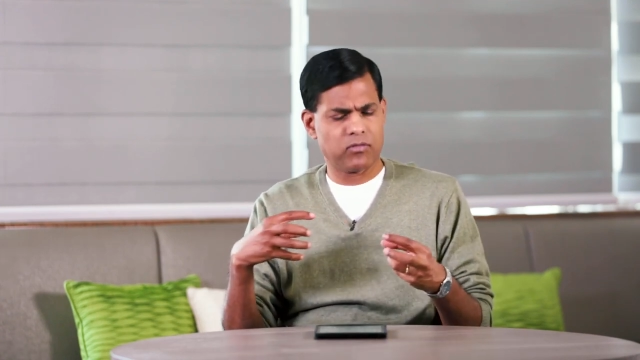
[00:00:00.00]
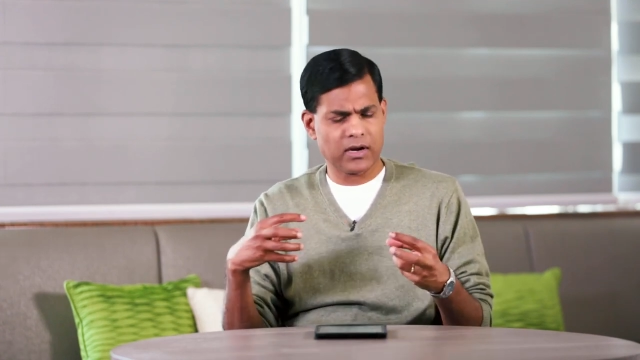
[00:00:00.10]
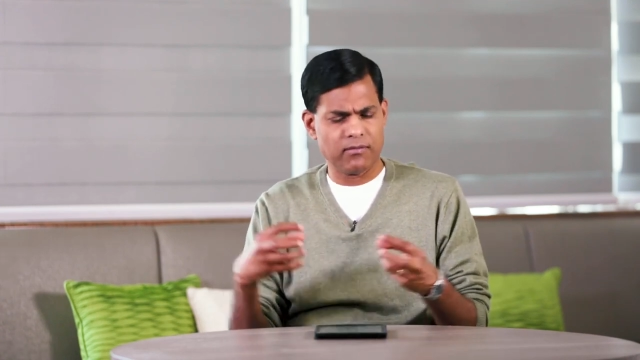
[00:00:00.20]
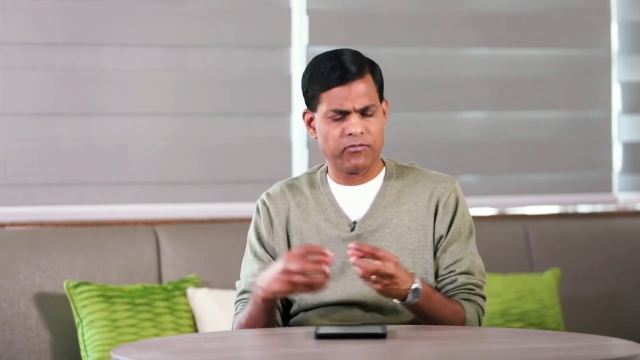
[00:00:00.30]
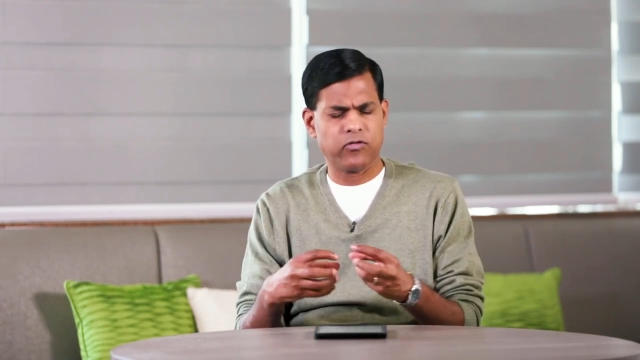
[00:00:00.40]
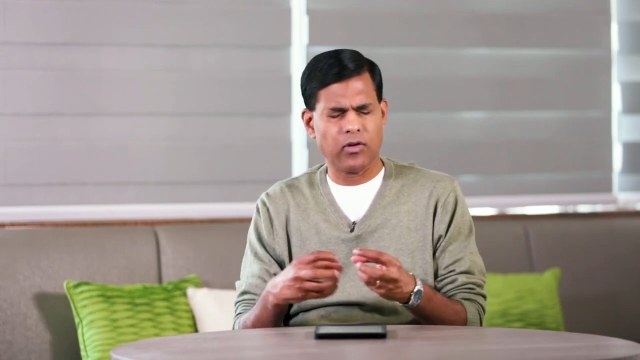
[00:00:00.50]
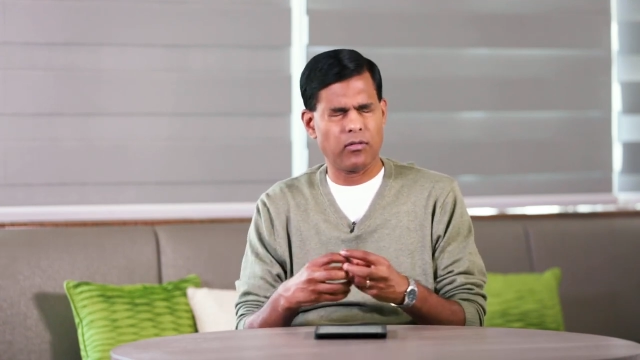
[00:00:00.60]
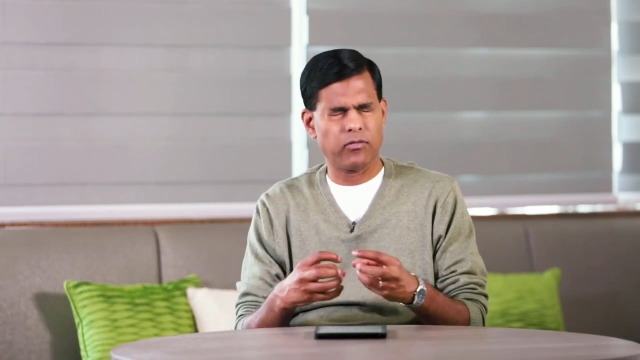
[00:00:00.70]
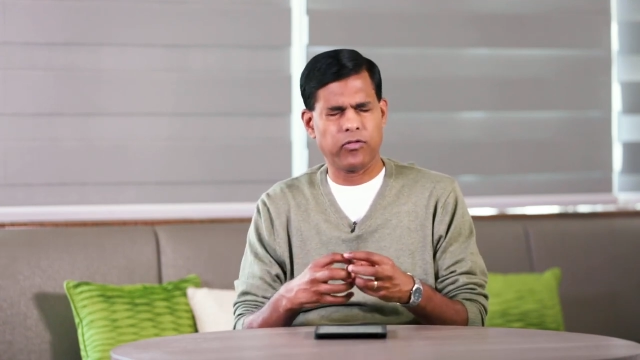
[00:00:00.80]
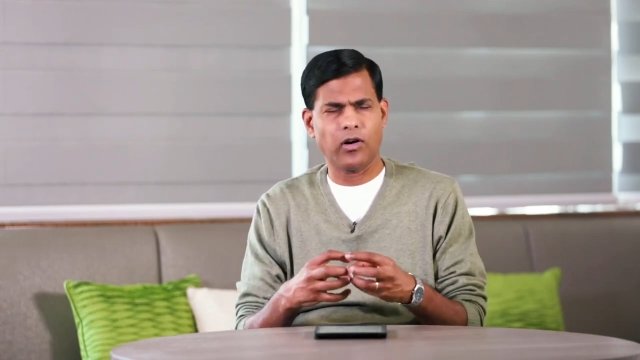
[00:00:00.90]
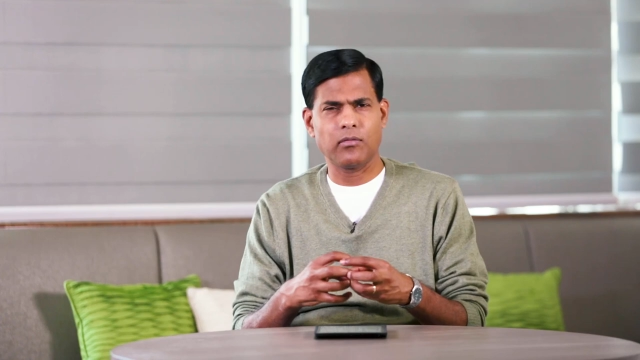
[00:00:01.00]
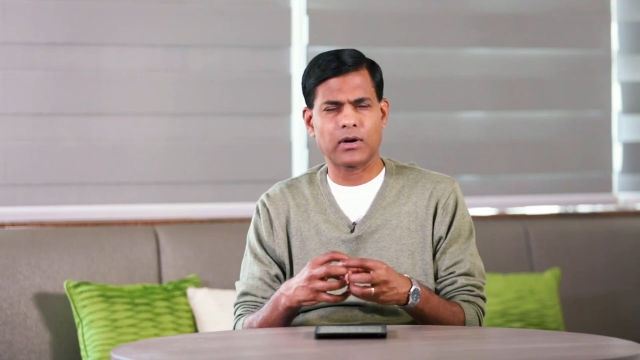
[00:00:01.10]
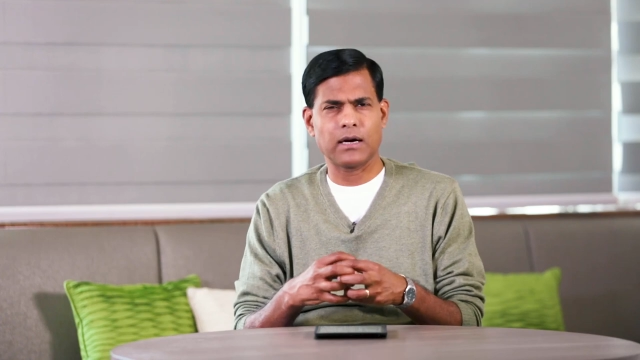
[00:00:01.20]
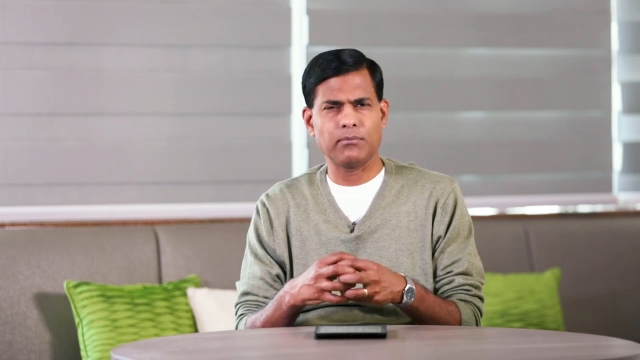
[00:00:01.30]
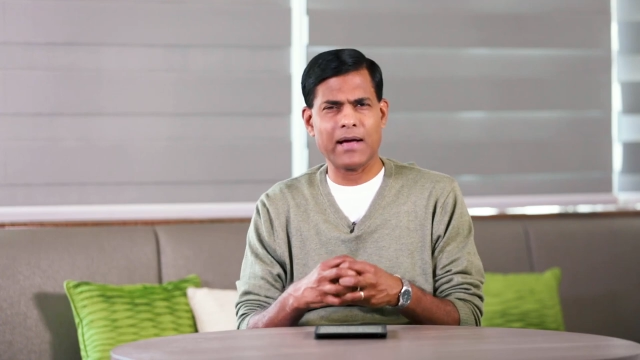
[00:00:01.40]

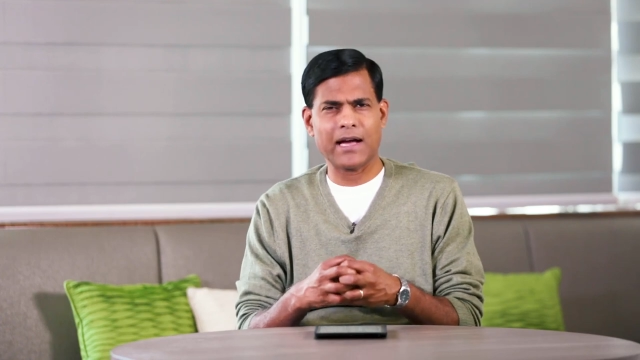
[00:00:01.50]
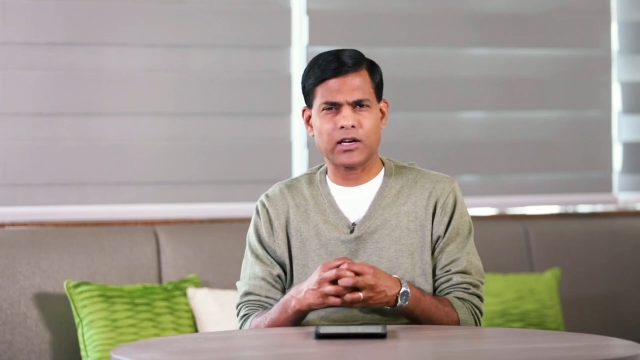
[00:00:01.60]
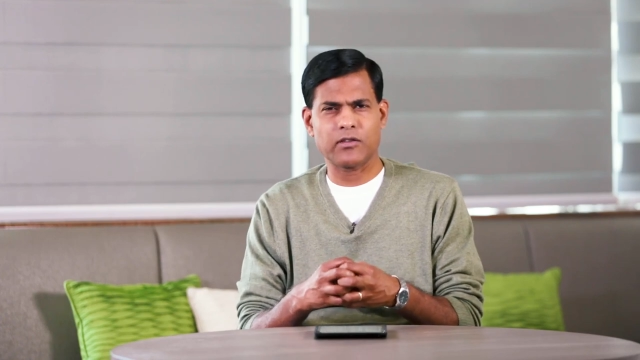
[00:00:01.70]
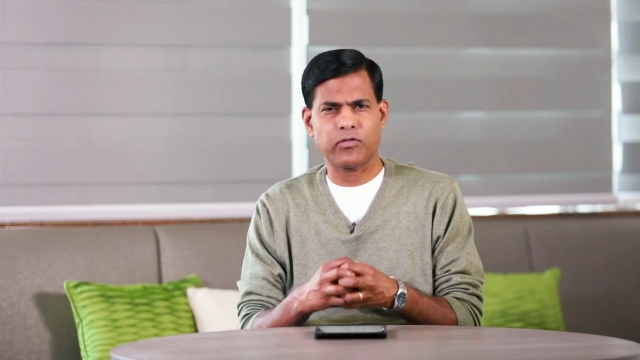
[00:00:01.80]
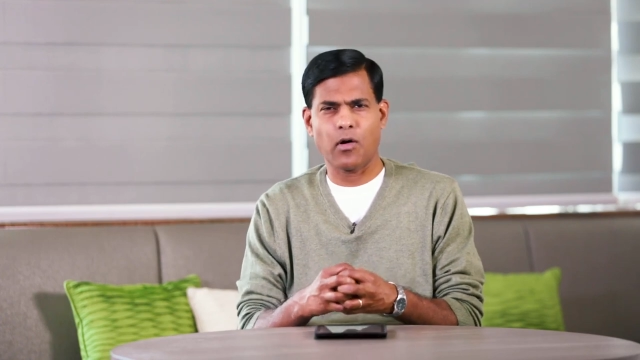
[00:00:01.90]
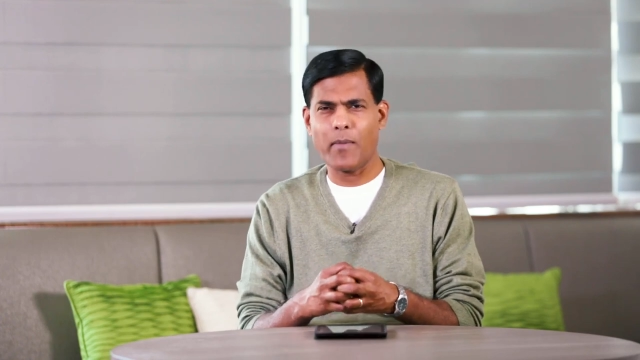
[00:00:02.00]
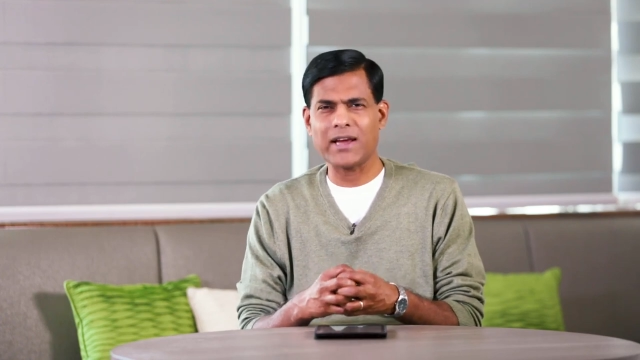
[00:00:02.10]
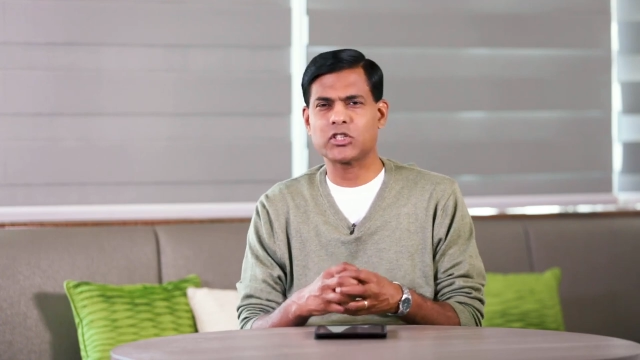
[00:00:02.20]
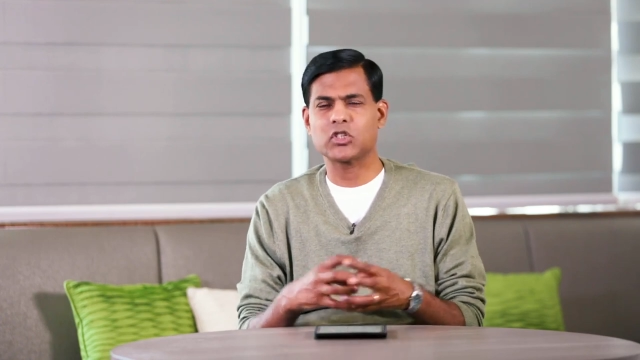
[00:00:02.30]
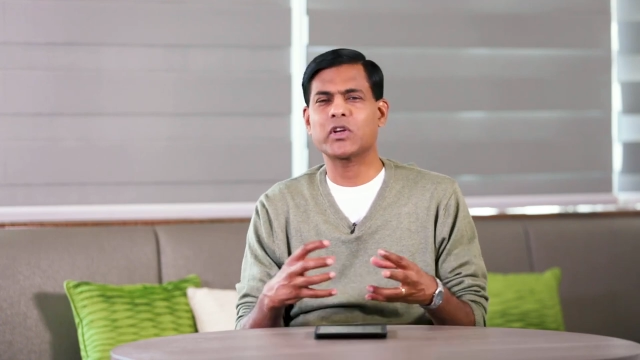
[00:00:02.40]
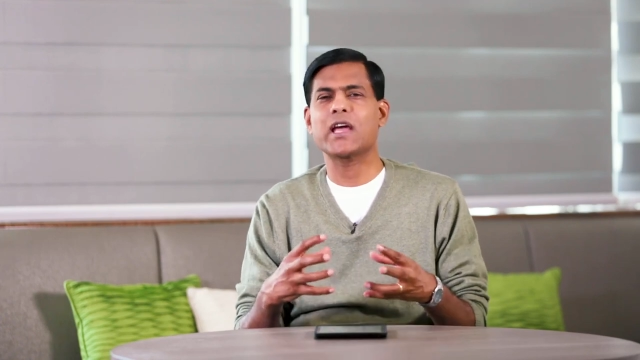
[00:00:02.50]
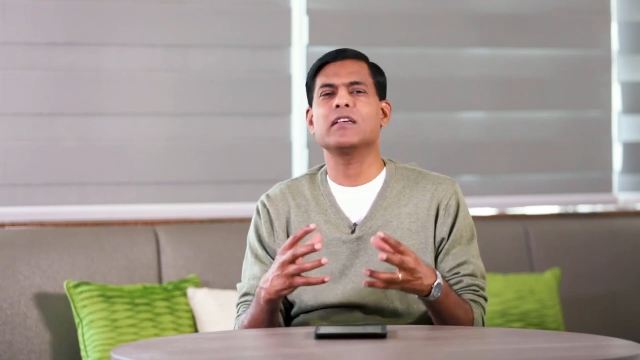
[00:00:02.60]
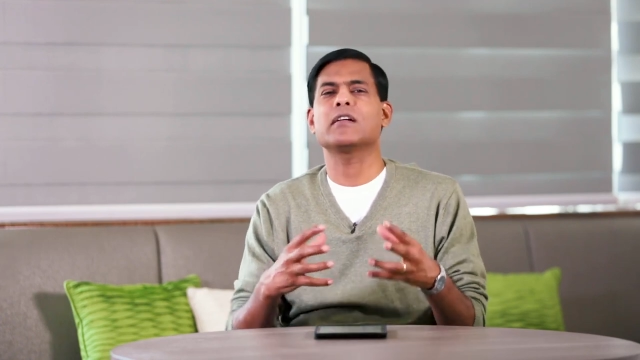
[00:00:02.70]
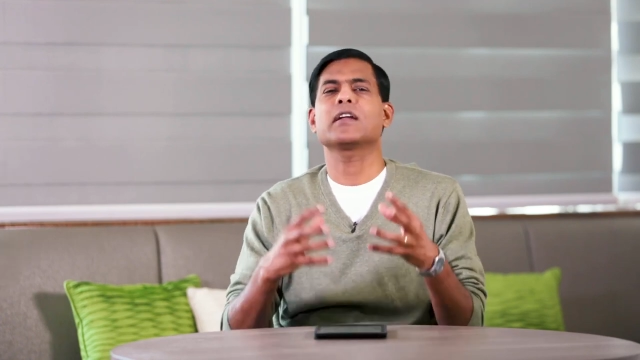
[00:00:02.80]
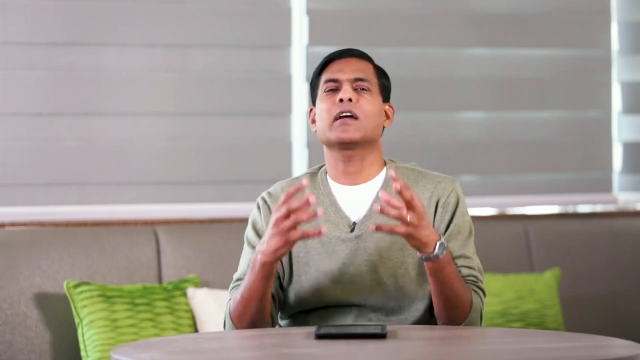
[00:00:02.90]
come back in formation
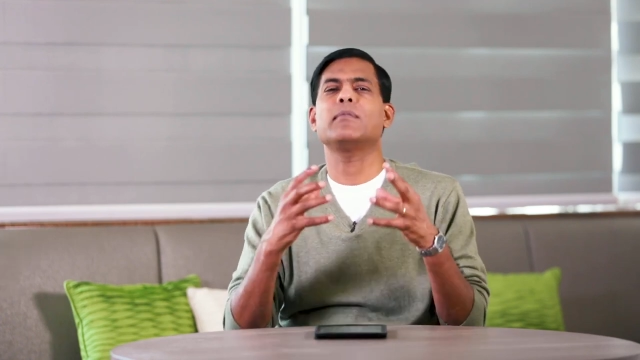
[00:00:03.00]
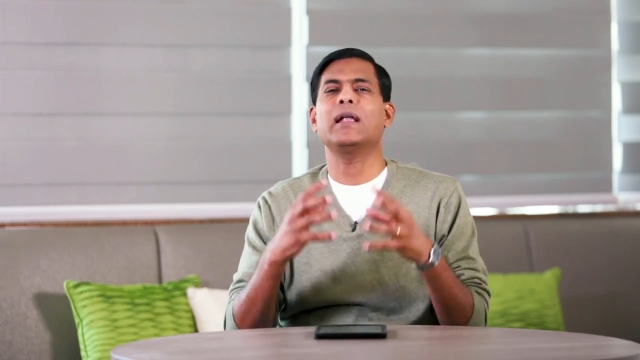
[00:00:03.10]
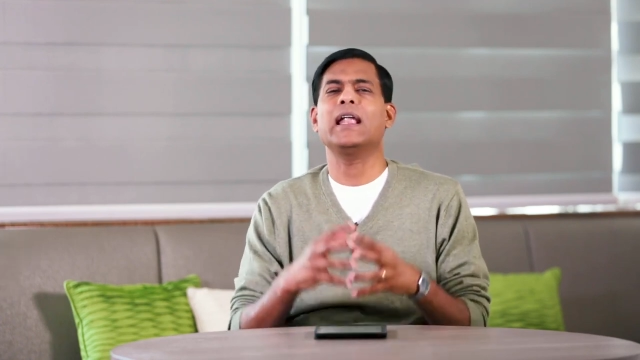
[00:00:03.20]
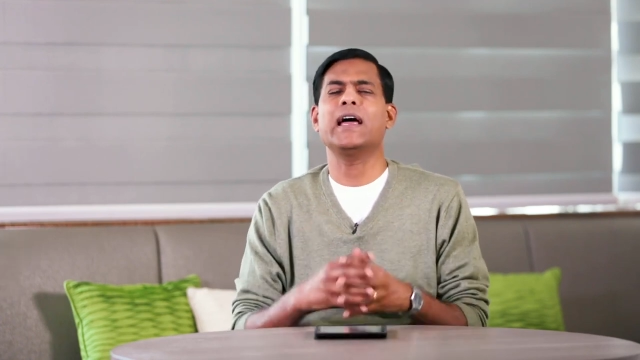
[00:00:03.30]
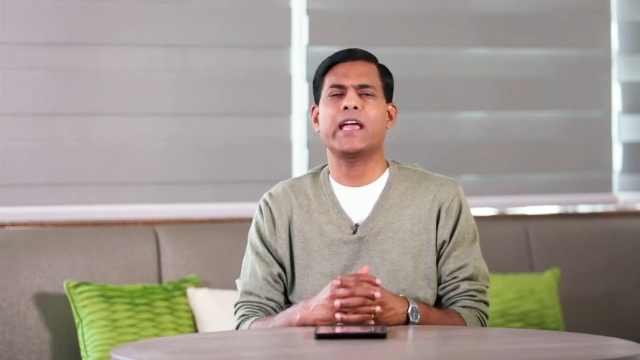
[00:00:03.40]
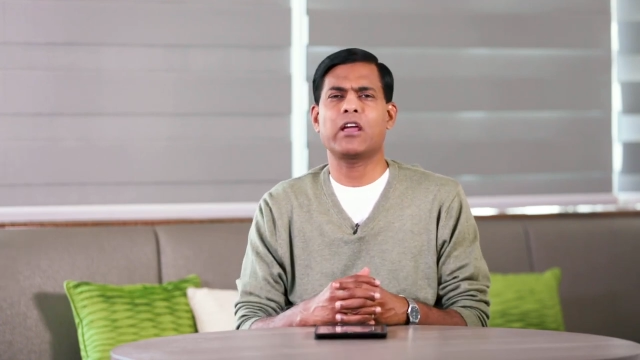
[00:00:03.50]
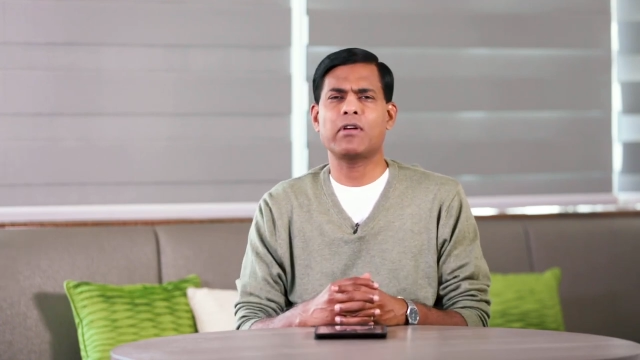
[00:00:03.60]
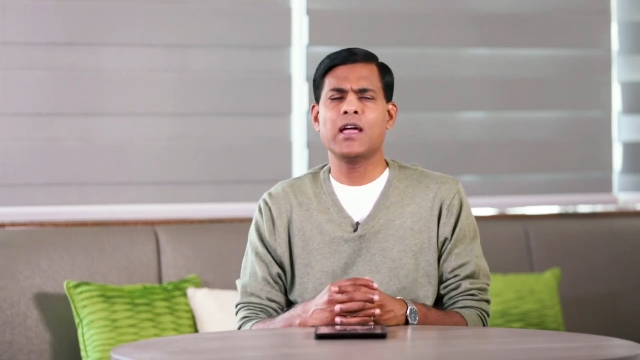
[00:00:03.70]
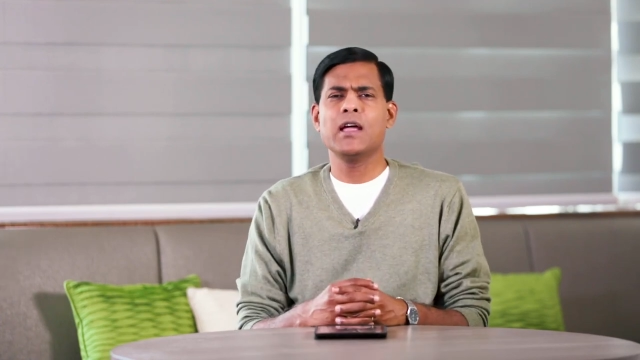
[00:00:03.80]
together and come alive.